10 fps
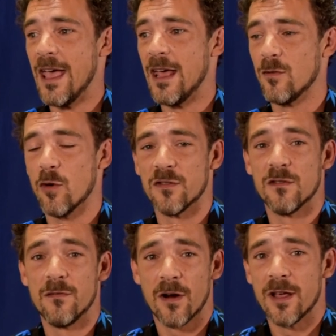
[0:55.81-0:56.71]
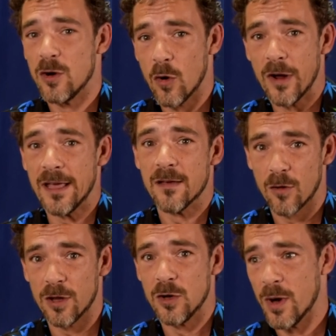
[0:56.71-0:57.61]
and of course, it's very annoying if
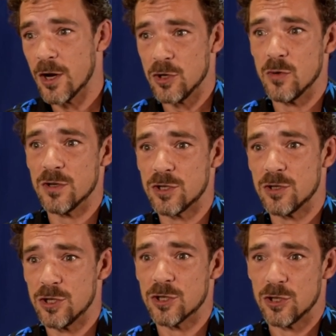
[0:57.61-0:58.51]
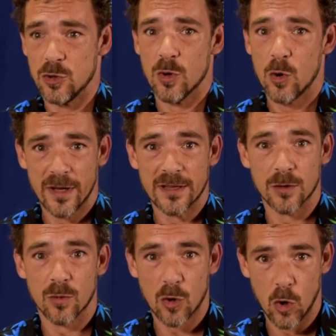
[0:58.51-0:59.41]
all you want to do is just do a quick
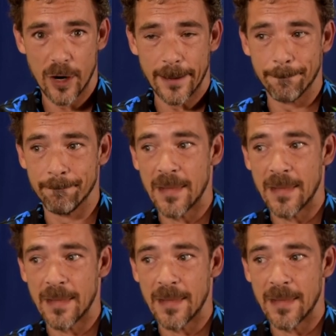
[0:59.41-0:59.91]
little recording.